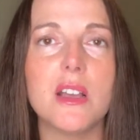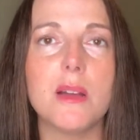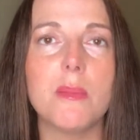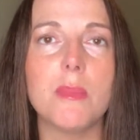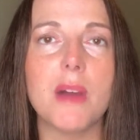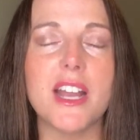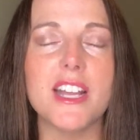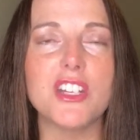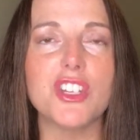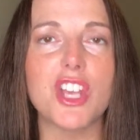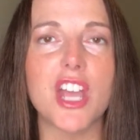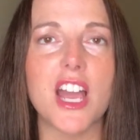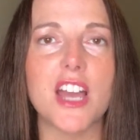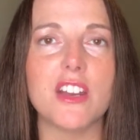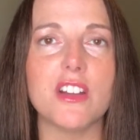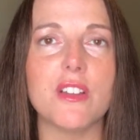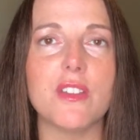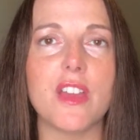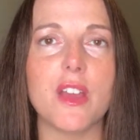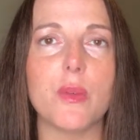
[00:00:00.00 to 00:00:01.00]
mind
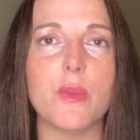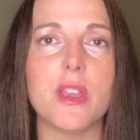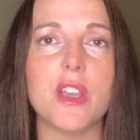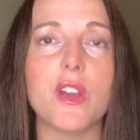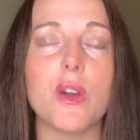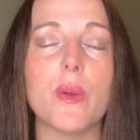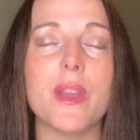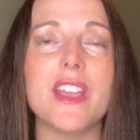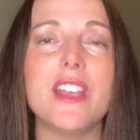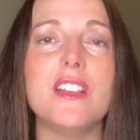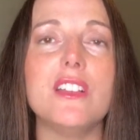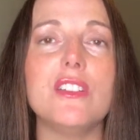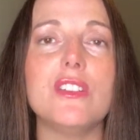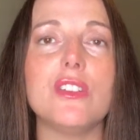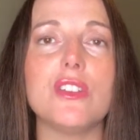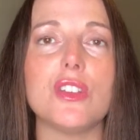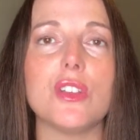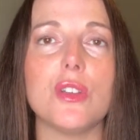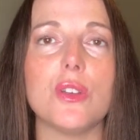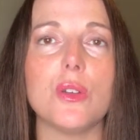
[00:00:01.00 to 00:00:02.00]
chatter that we go
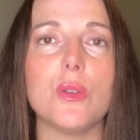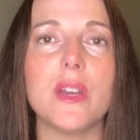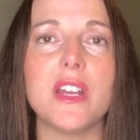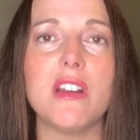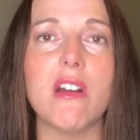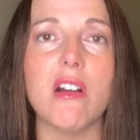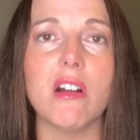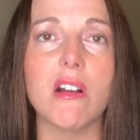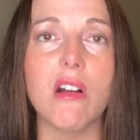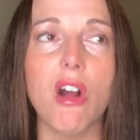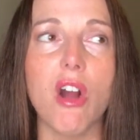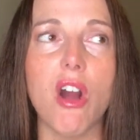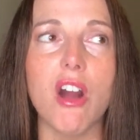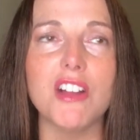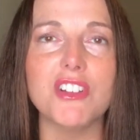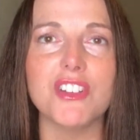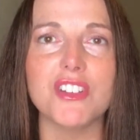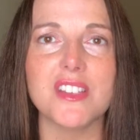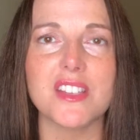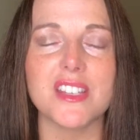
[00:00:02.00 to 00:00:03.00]
into an
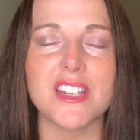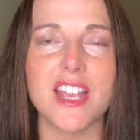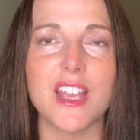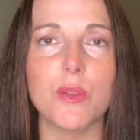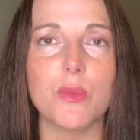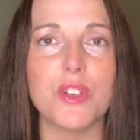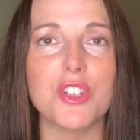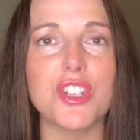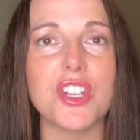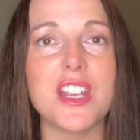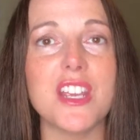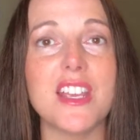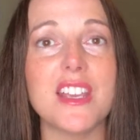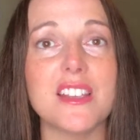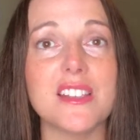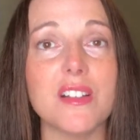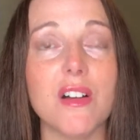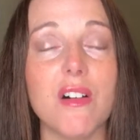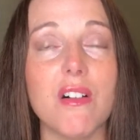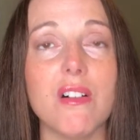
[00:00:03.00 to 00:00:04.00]
unconscious state, which
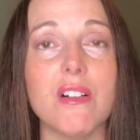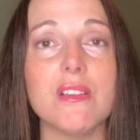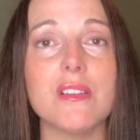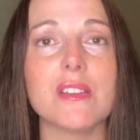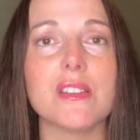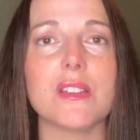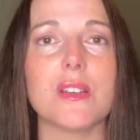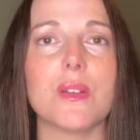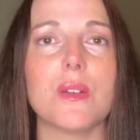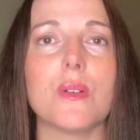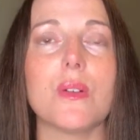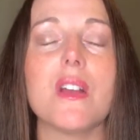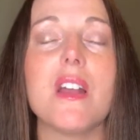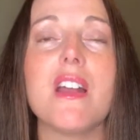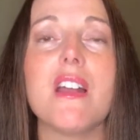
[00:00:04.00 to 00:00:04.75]
is also